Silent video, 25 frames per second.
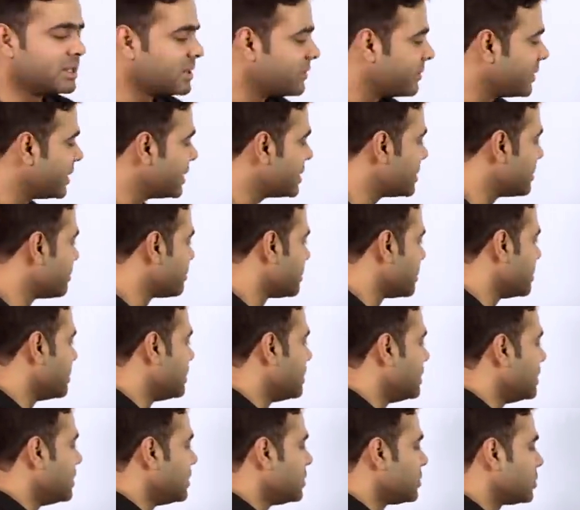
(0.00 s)
It's a very simple.
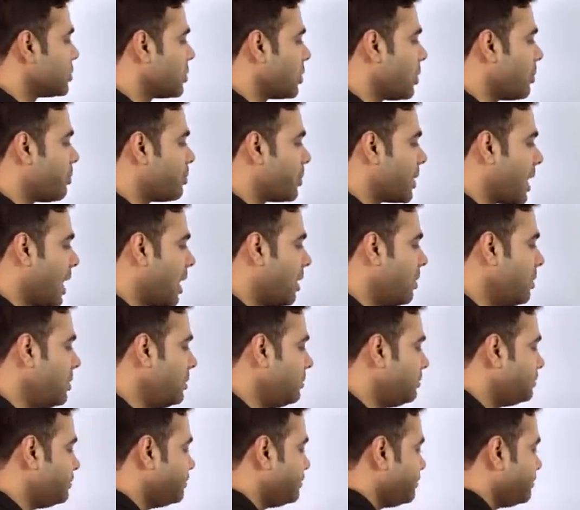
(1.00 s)
So proud